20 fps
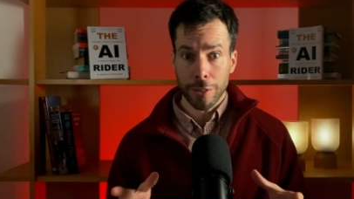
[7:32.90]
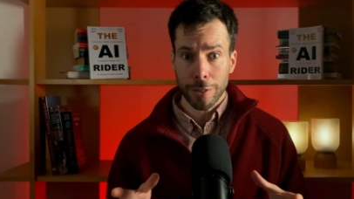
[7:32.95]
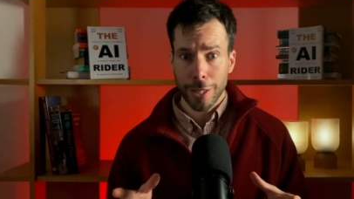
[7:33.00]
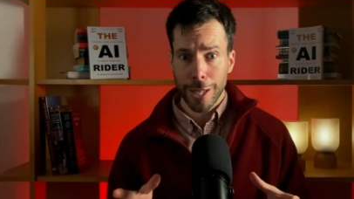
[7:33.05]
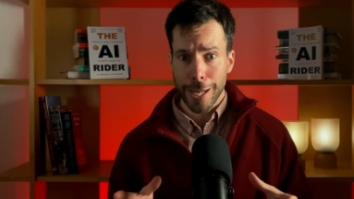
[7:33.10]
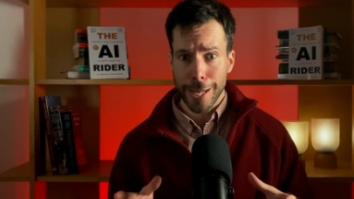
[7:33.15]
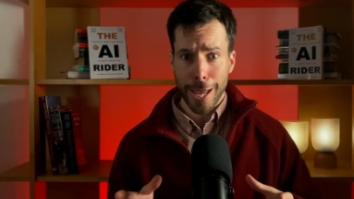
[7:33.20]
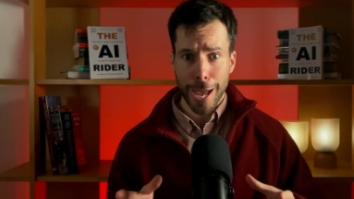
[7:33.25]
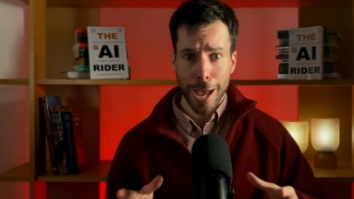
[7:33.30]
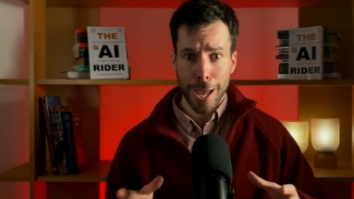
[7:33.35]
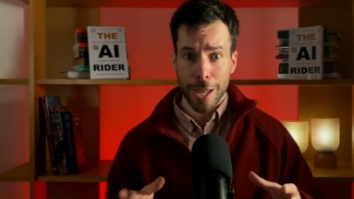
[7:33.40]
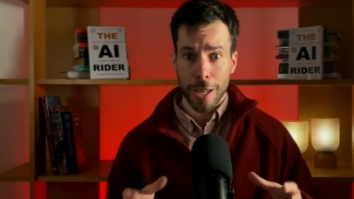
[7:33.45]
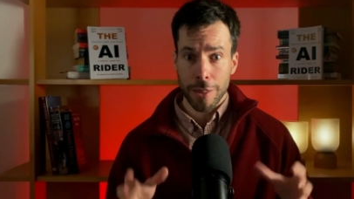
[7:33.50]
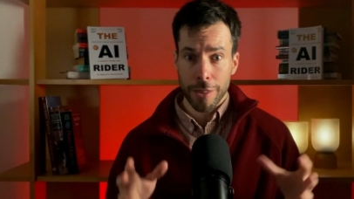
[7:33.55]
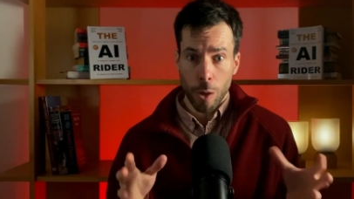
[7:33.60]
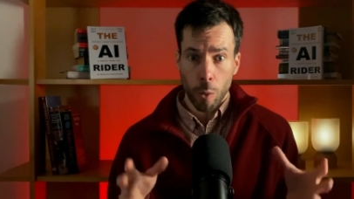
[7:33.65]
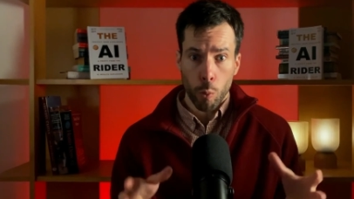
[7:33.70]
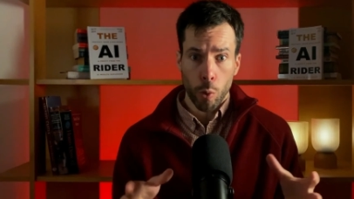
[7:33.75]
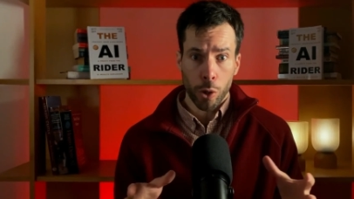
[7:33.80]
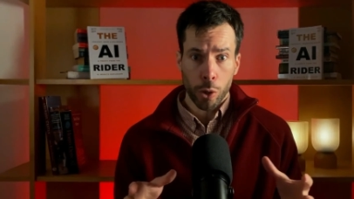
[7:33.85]
AI,
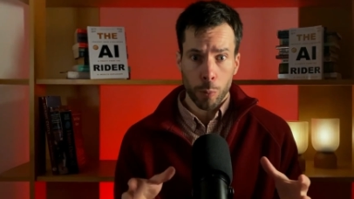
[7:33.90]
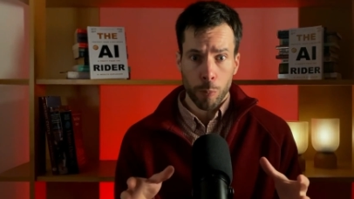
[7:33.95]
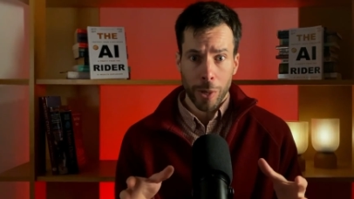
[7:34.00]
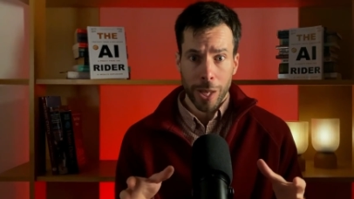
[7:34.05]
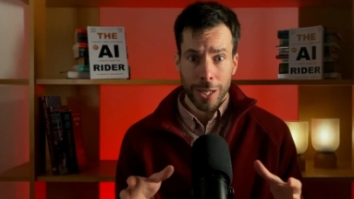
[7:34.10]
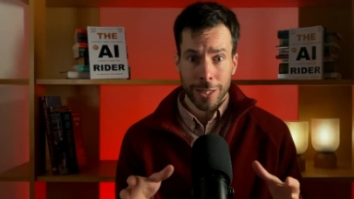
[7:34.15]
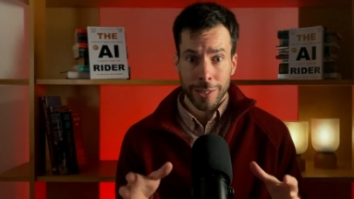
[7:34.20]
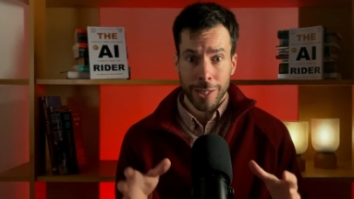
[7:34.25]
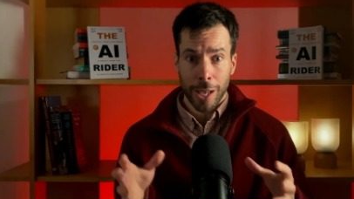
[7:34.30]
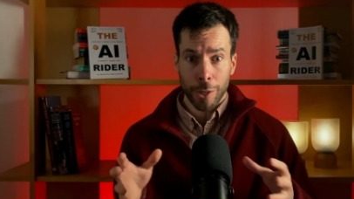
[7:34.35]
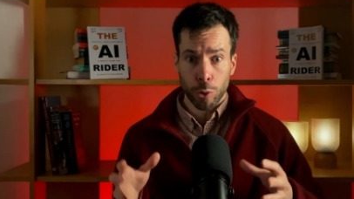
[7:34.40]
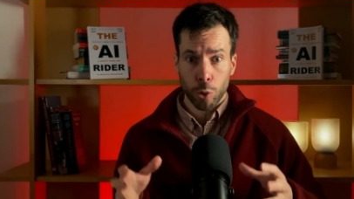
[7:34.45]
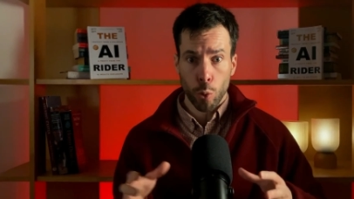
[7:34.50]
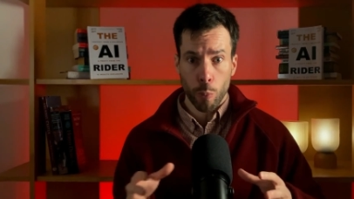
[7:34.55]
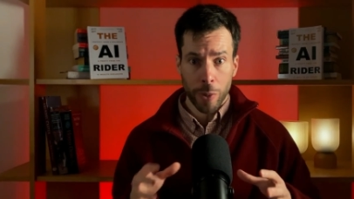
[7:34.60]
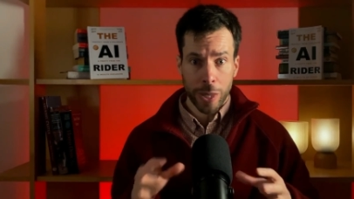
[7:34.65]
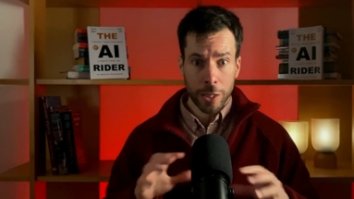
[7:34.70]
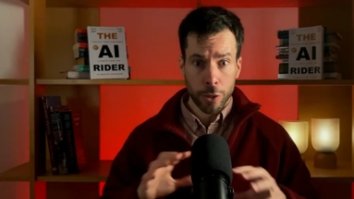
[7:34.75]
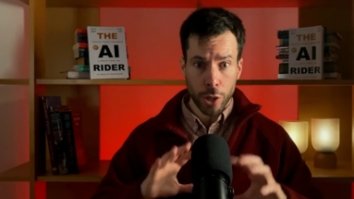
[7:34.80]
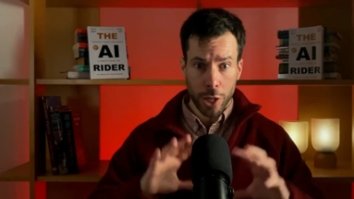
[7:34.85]
the workplace had to
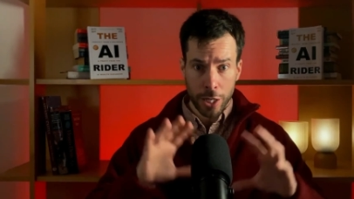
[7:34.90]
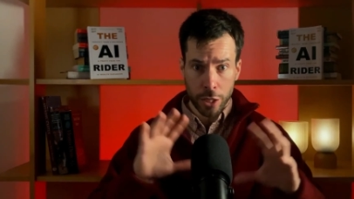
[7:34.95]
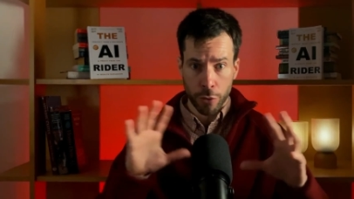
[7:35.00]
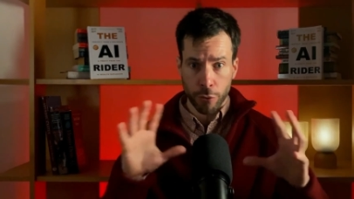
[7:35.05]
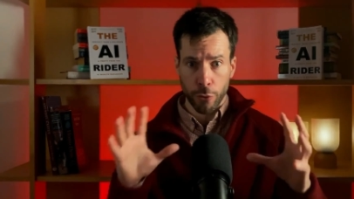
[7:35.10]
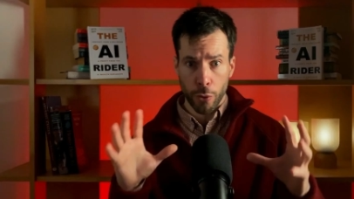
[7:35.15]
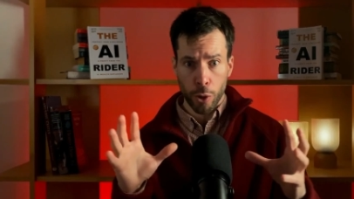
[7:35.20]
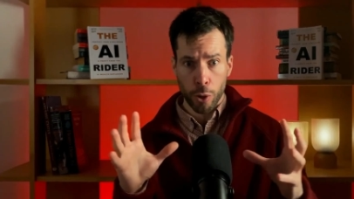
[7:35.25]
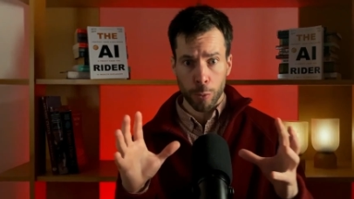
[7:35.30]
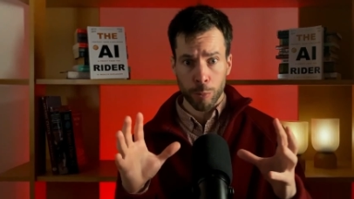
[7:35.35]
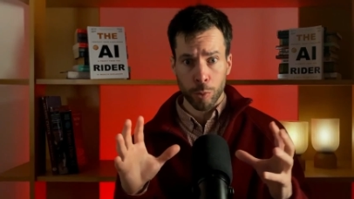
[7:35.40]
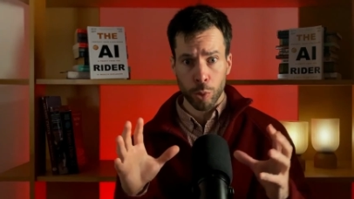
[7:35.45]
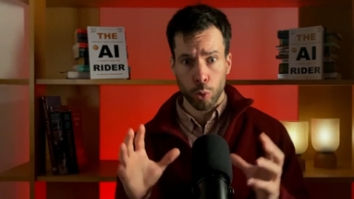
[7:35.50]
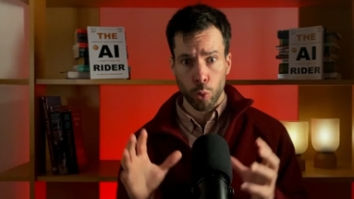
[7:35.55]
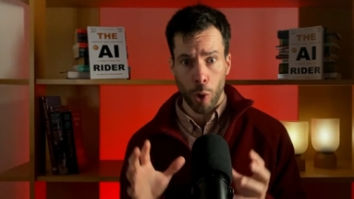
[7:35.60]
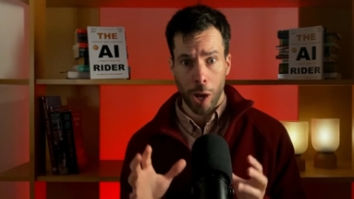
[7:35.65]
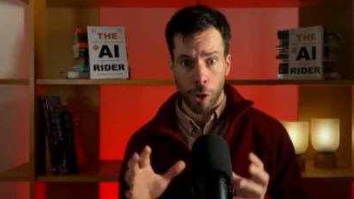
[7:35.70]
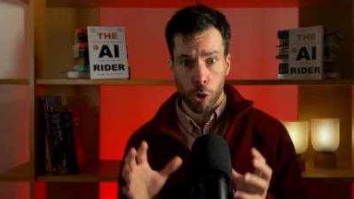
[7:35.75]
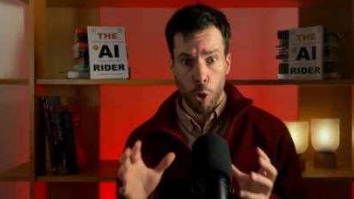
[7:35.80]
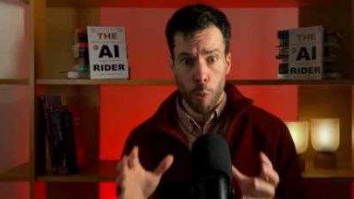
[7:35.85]
be transformed
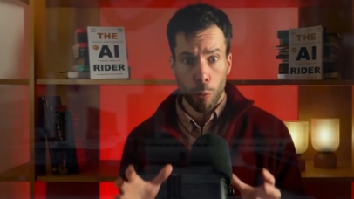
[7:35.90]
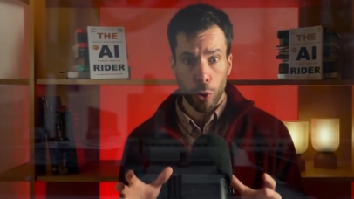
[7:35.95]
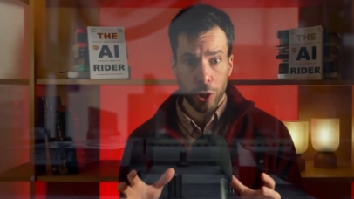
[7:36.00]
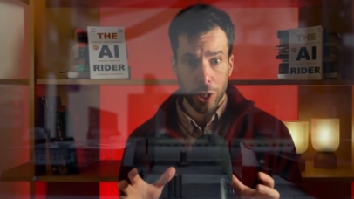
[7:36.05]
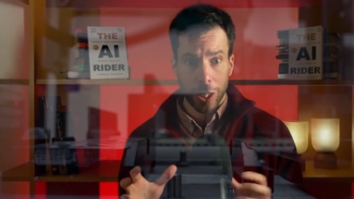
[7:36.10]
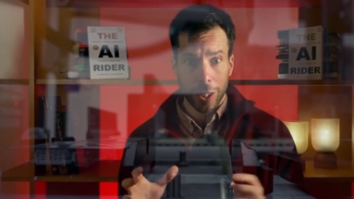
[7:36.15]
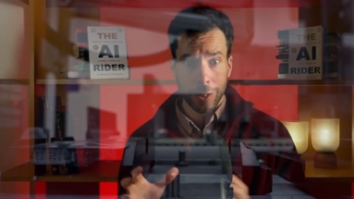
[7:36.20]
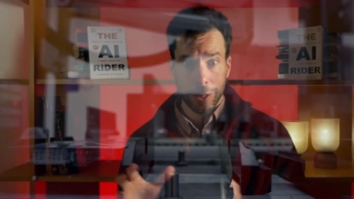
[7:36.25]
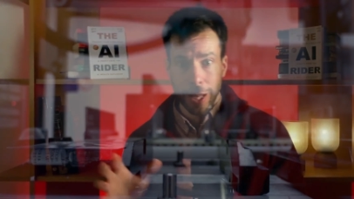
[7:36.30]
to accommodate the